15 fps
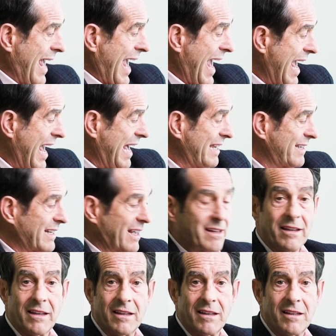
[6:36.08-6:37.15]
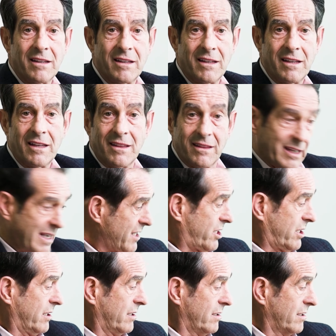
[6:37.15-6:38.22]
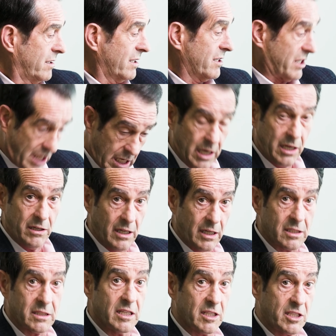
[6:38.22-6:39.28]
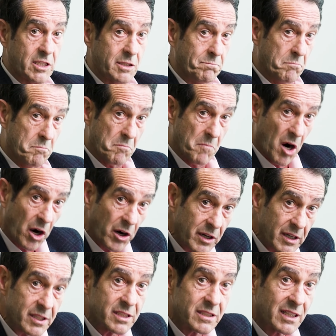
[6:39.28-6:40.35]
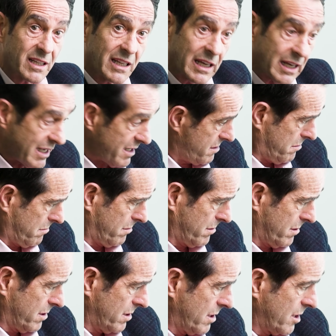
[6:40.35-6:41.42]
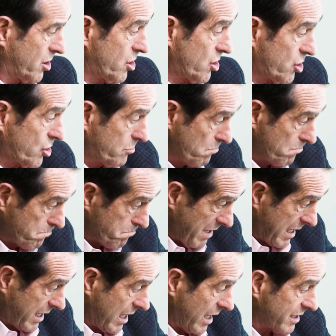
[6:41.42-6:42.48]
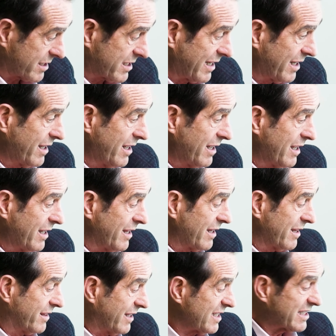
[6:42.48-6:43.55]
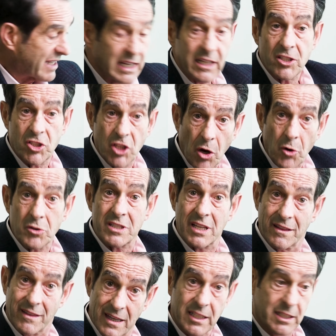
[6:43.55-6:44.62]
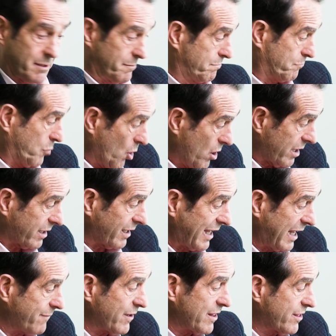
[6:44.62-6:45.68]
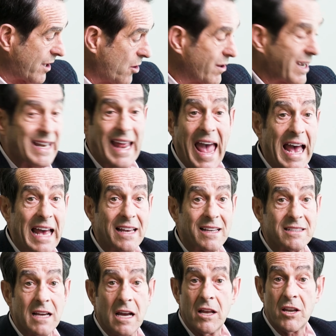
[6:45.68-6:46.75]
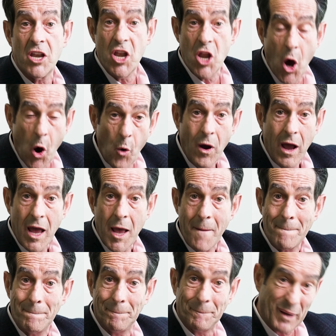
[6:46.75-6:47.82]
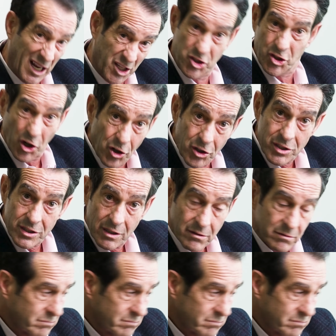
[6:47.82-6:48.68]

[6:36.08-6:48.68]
And this kid is the smartest kid because this kid chose this book even though it has no pictures.